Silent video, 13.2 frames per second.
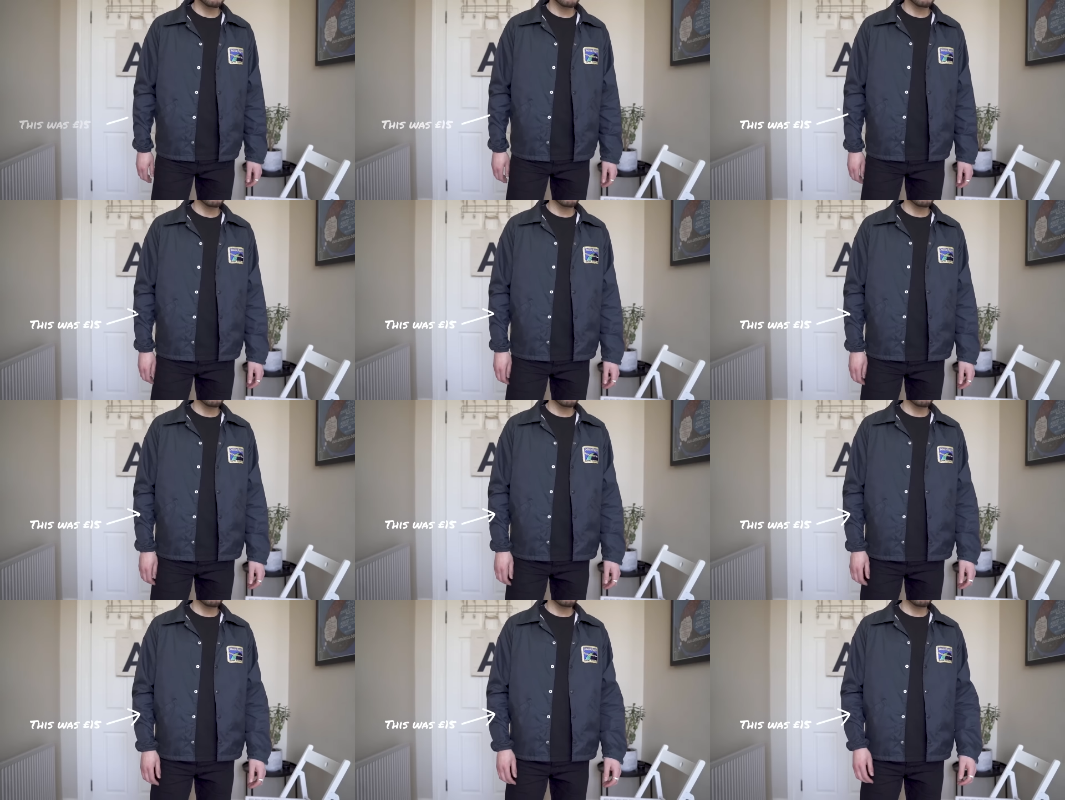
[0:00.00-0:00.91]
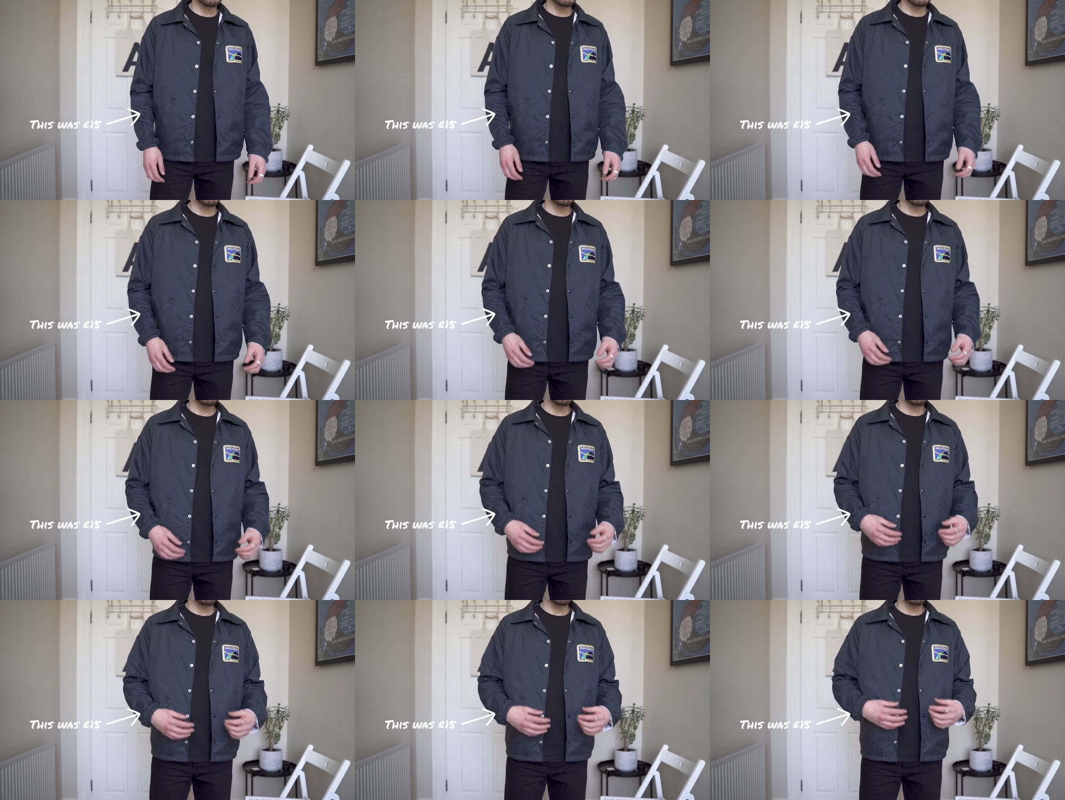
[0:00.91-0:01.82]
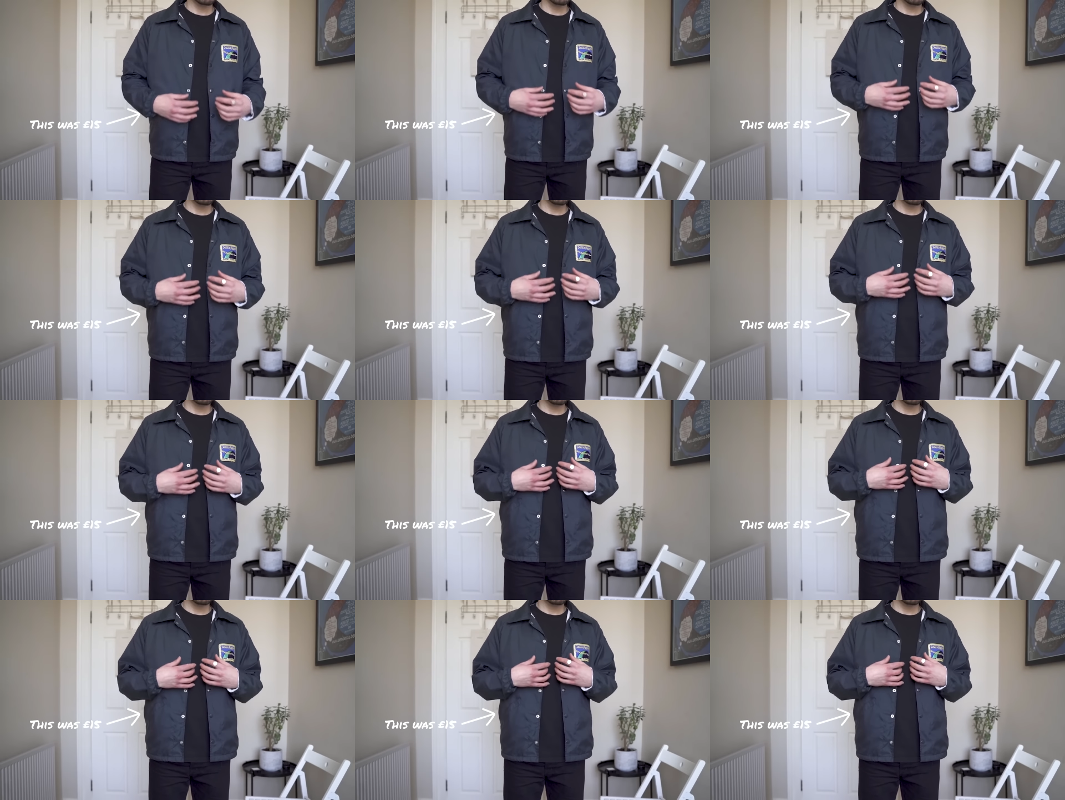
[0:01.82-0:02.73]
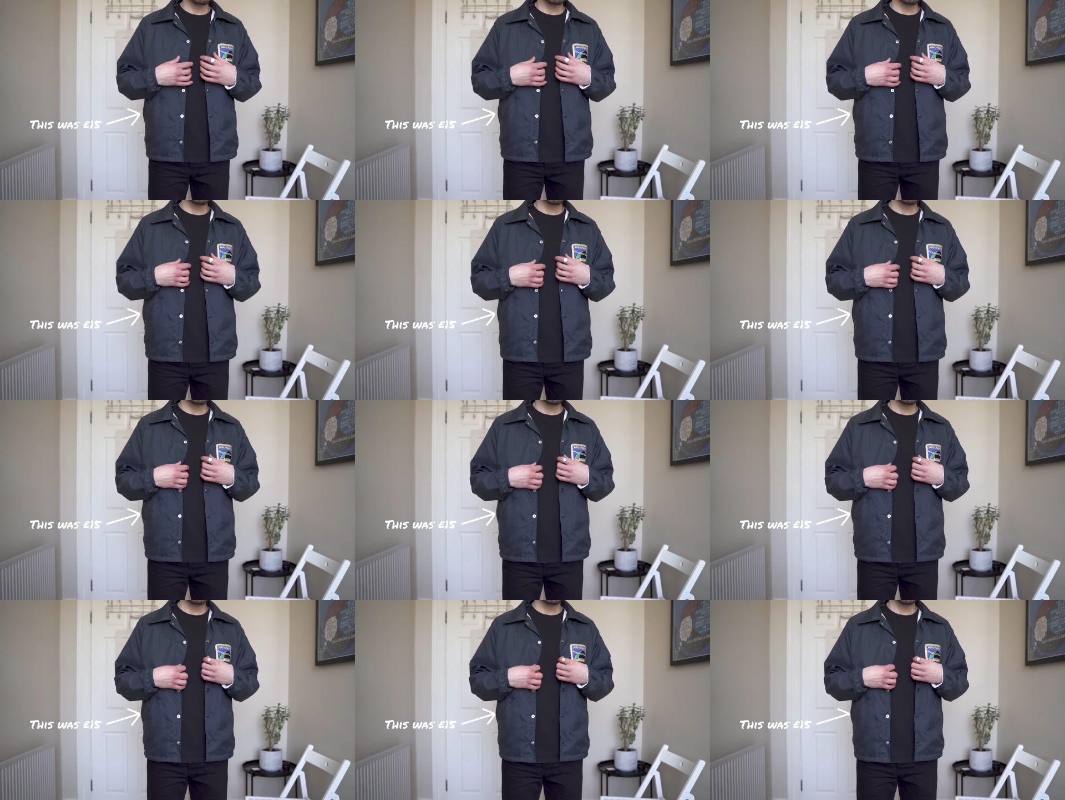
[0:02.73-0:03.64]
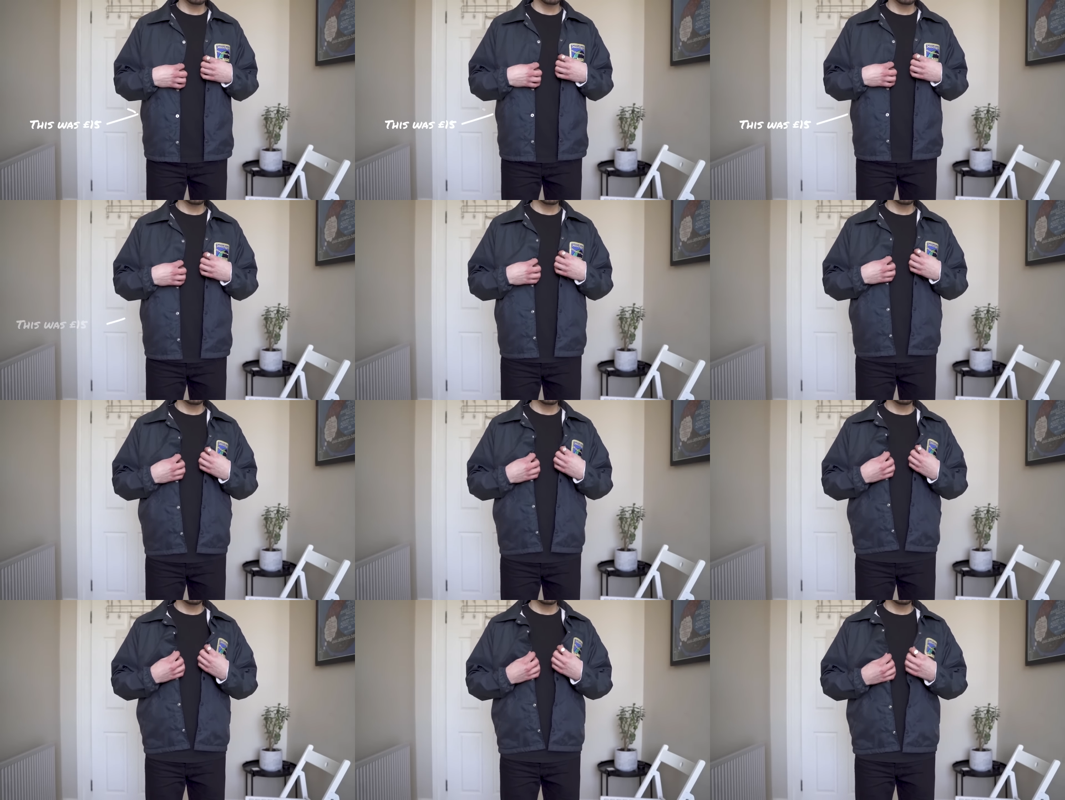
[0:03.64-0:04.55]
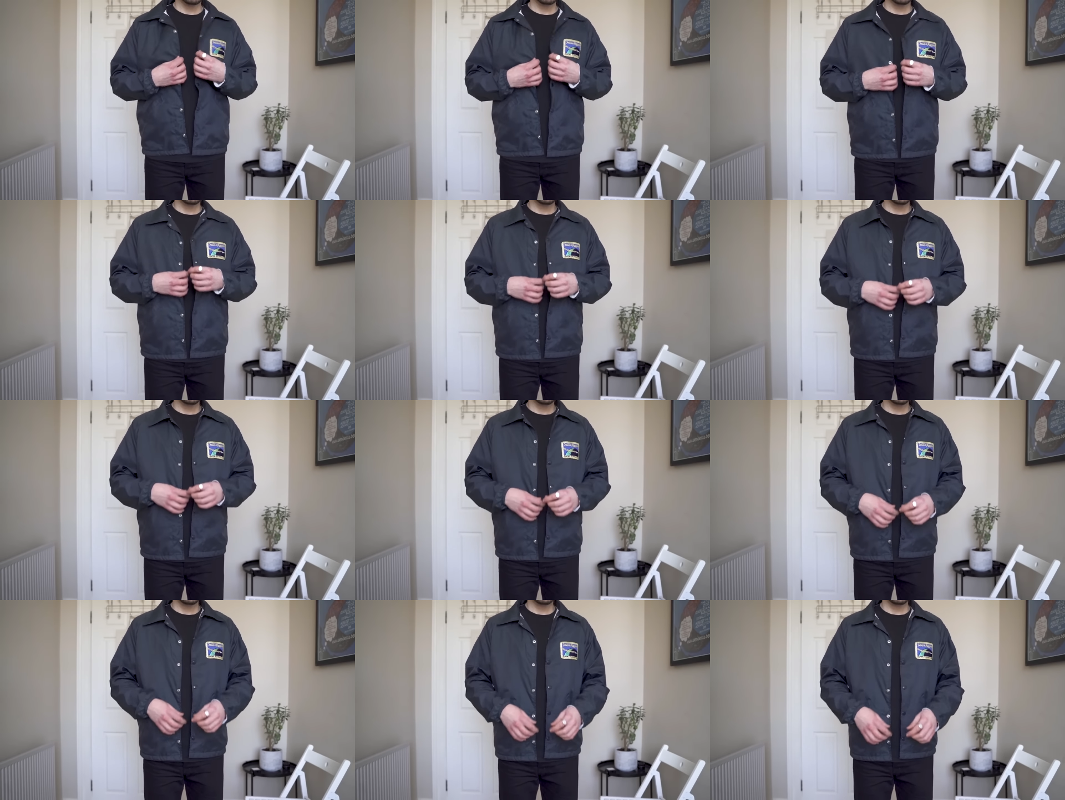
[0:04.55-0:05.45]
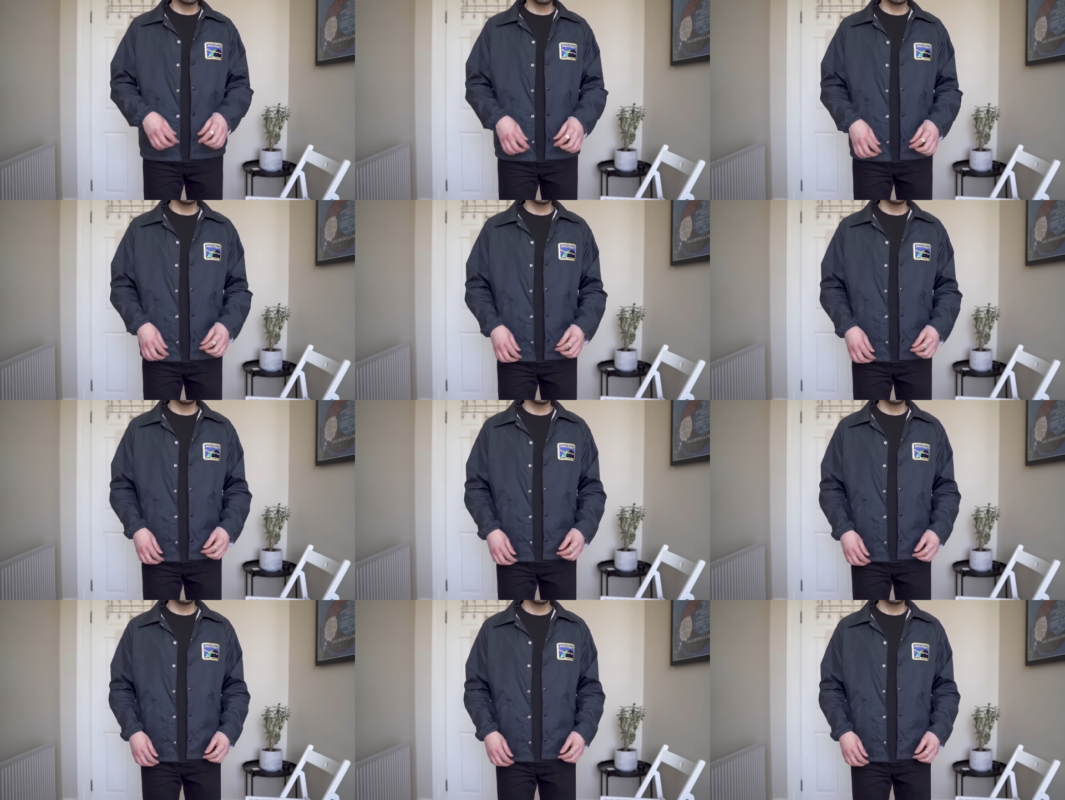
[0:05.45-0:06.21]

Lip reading: Nobody's mouth can be seen.